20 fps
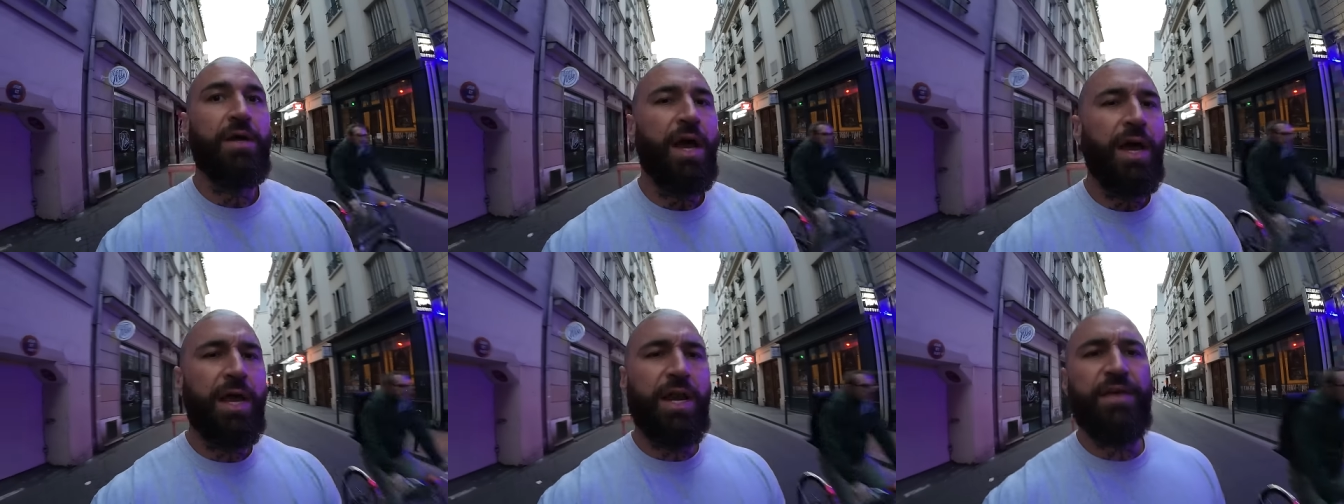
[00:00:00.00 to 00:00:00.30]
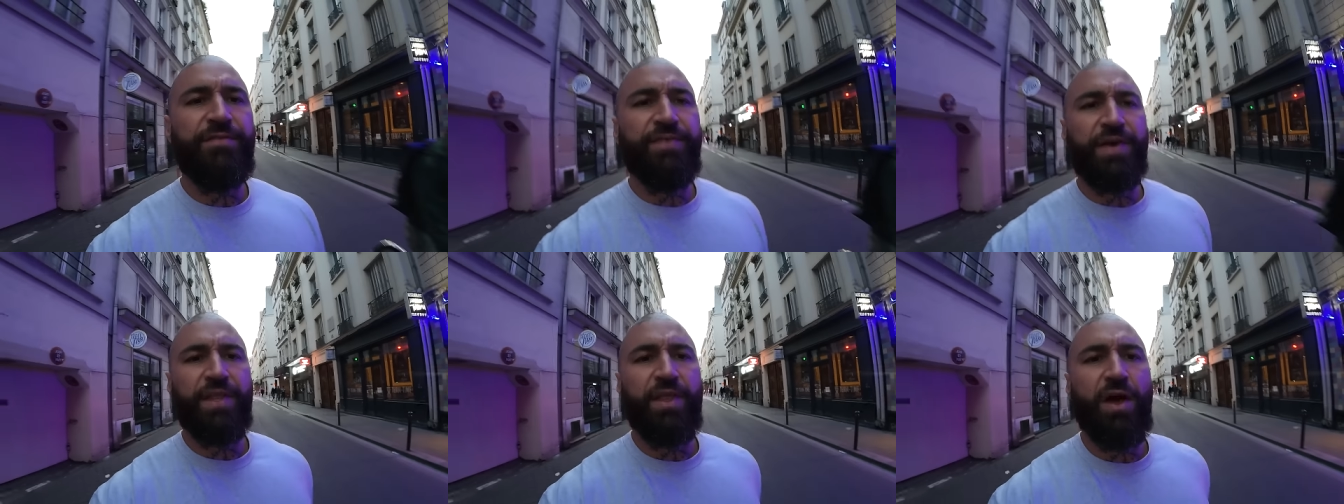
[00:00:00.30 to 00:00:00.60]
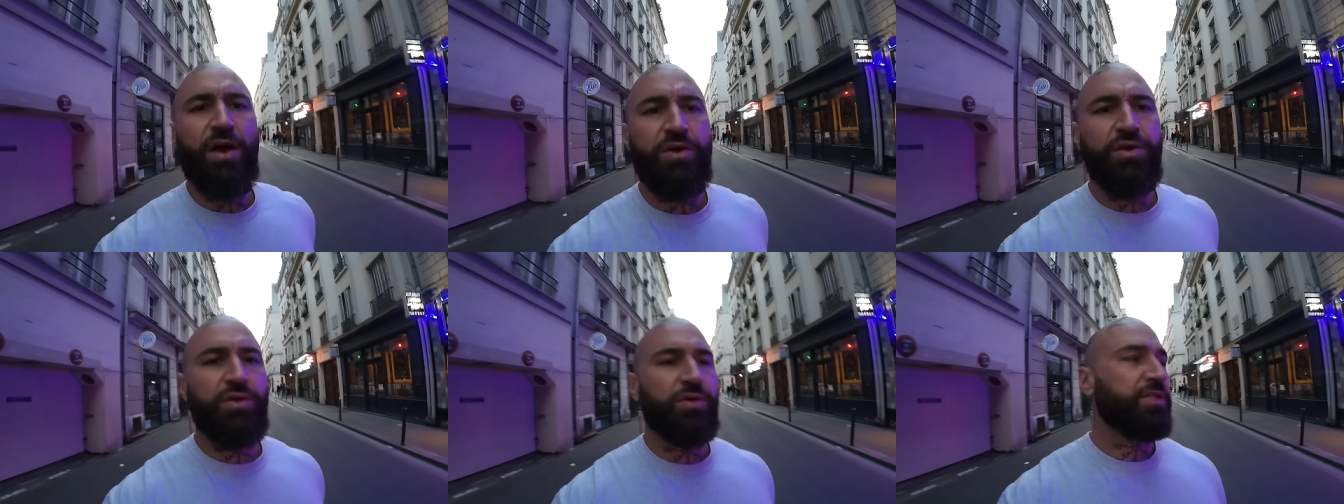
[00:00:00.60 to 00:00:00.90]
And even
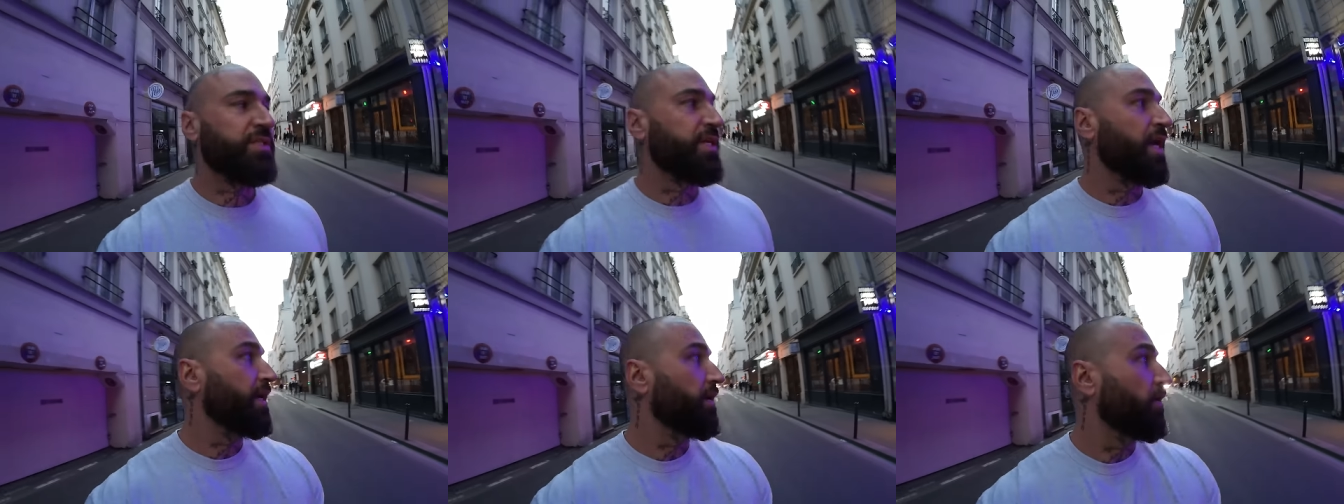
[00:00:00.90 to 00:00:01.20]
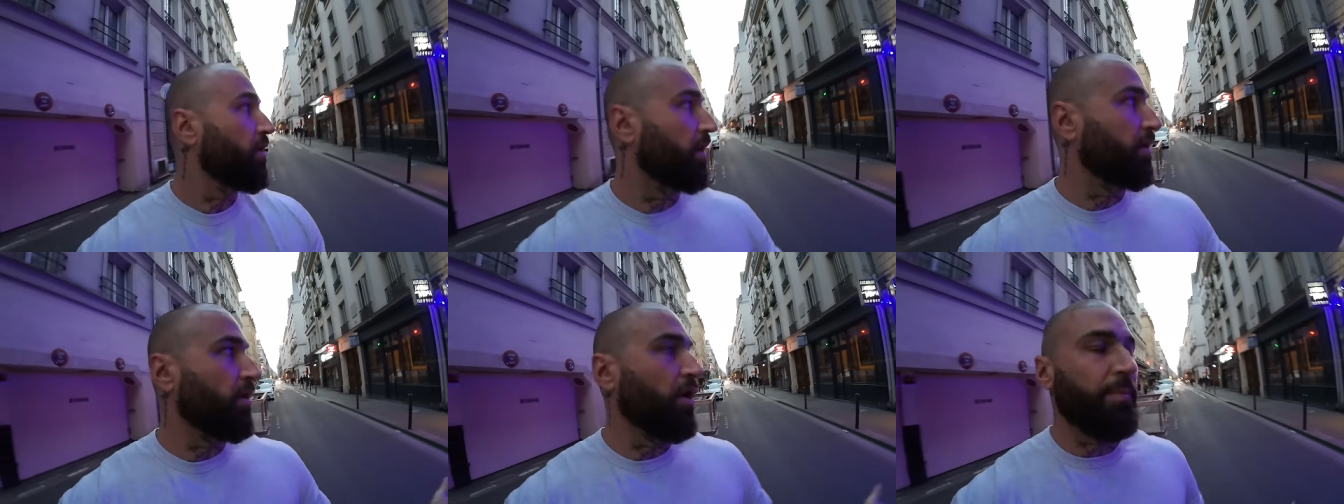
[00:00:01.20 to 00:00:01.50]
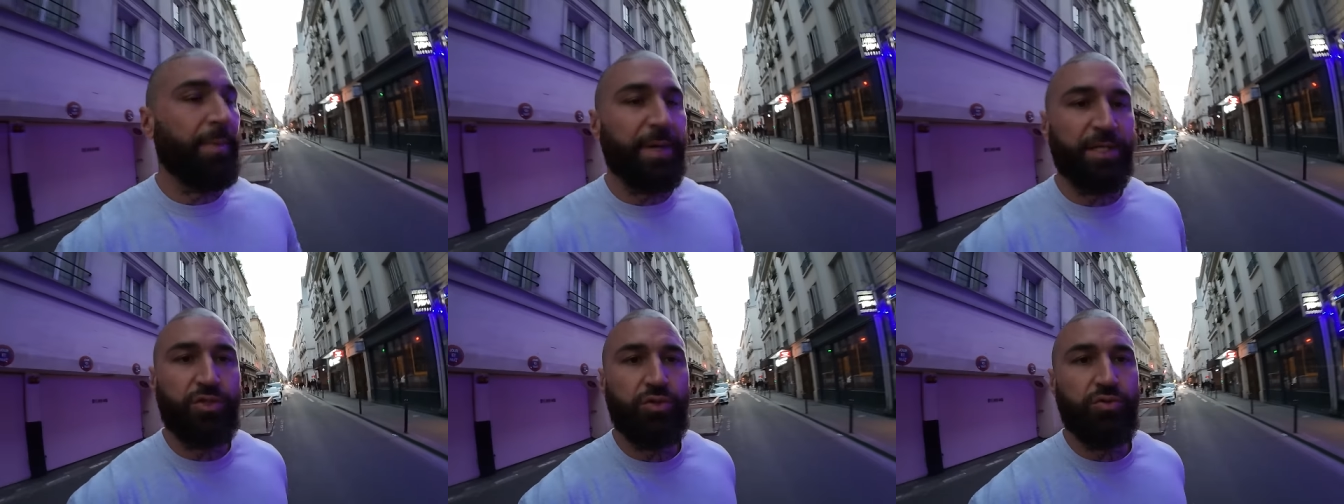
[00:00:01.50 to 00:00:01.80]
though you'd say like, oh,
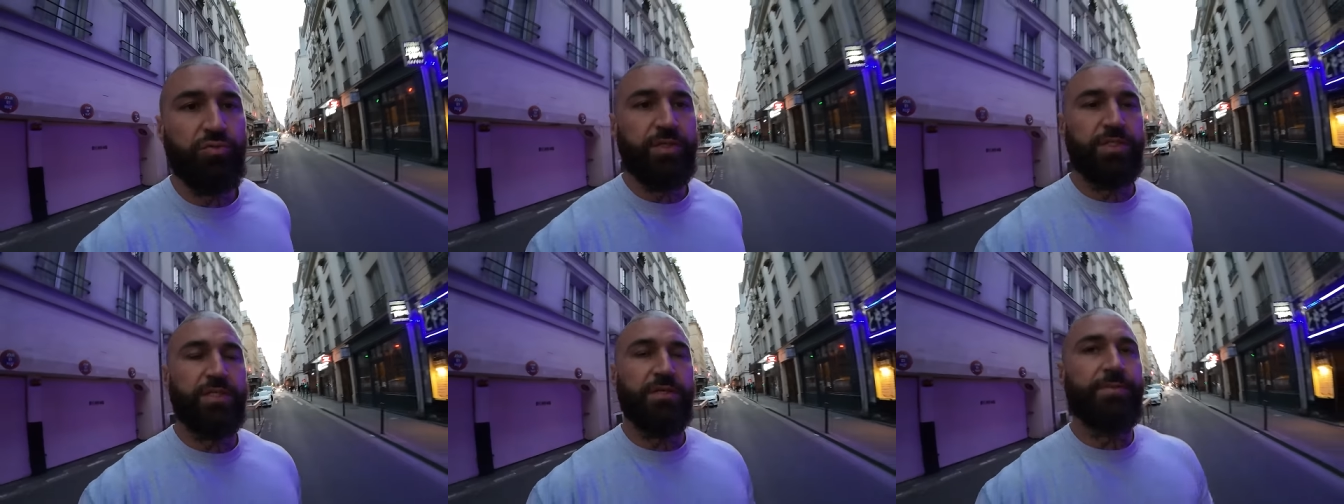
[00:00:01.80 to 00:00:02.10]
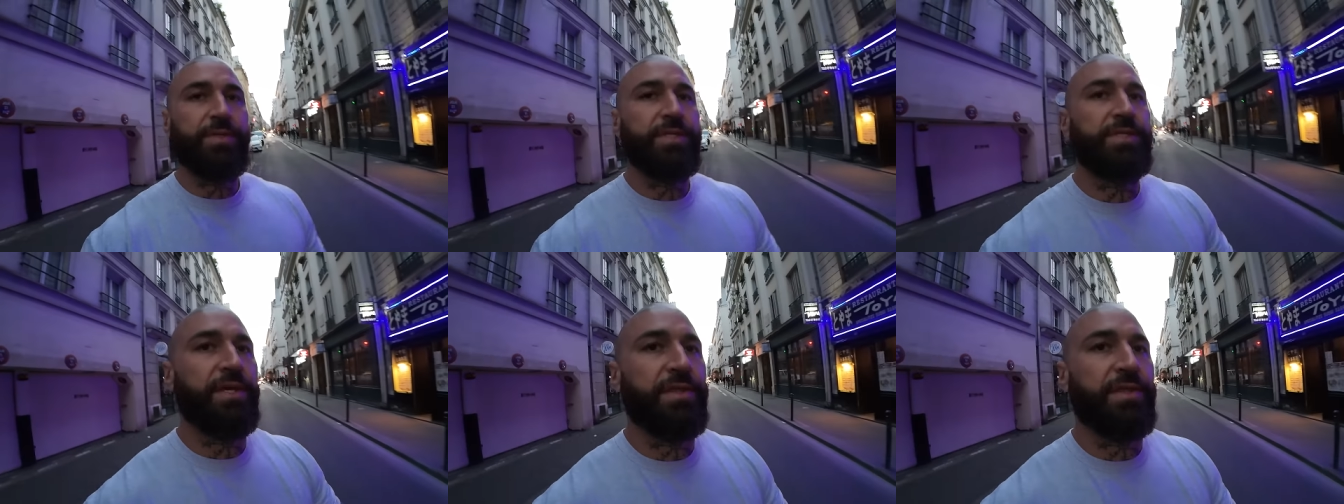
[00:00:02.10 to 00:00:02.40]
but tourism is